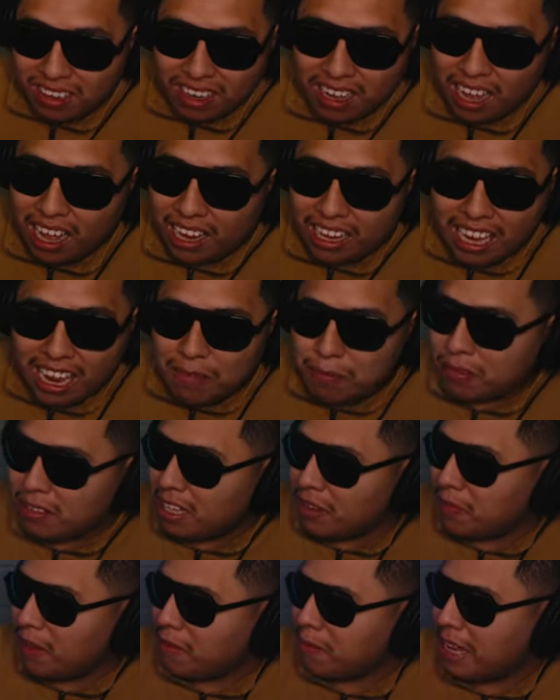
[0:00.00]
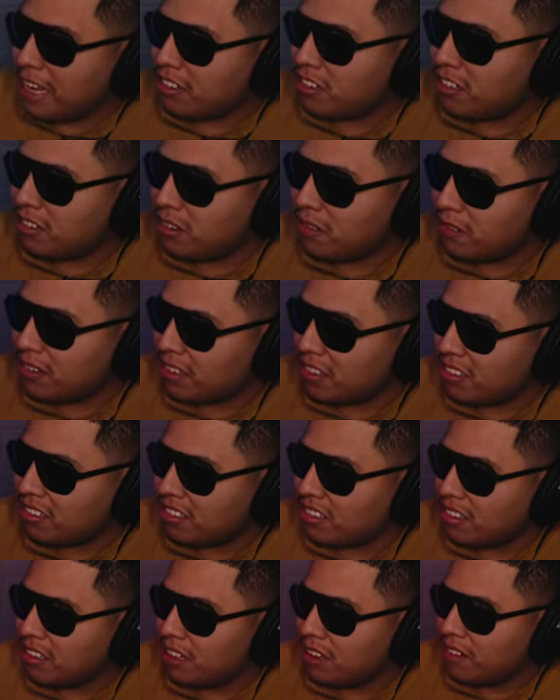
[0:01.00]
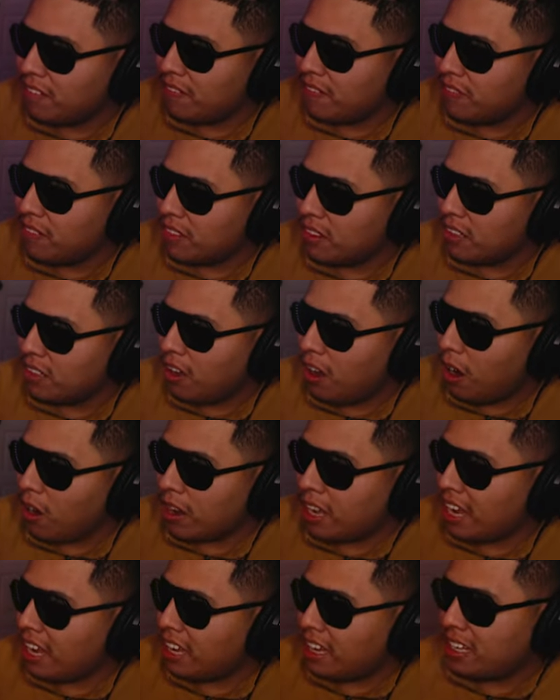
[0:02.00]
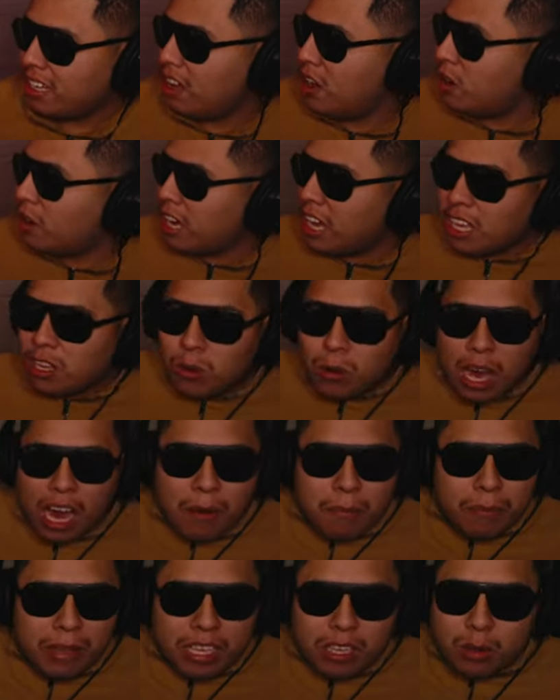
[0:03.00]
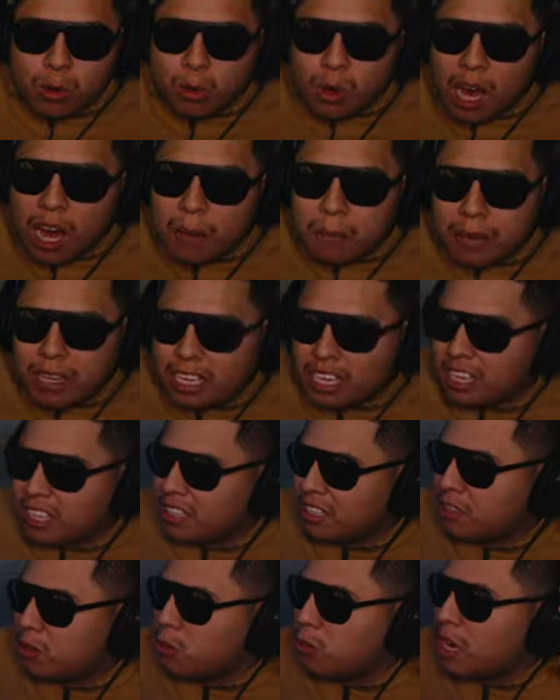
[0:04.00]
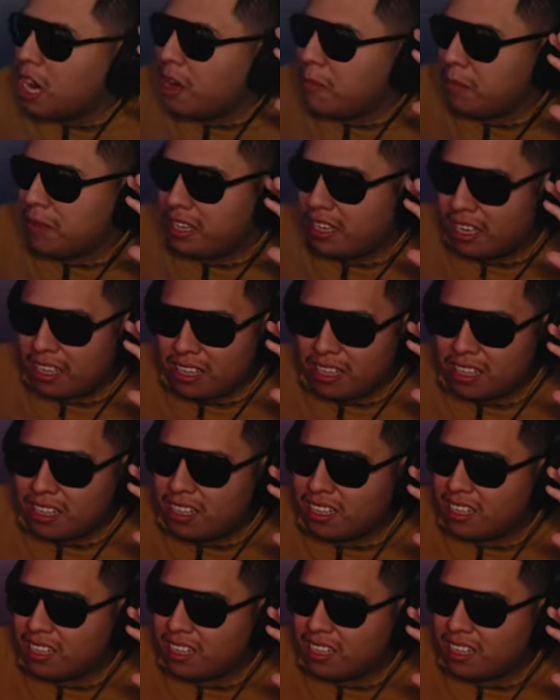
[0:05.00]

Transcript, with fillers: I can't believe I'm actually doing this. Okay, okay. You got me. You got me again. You got me again.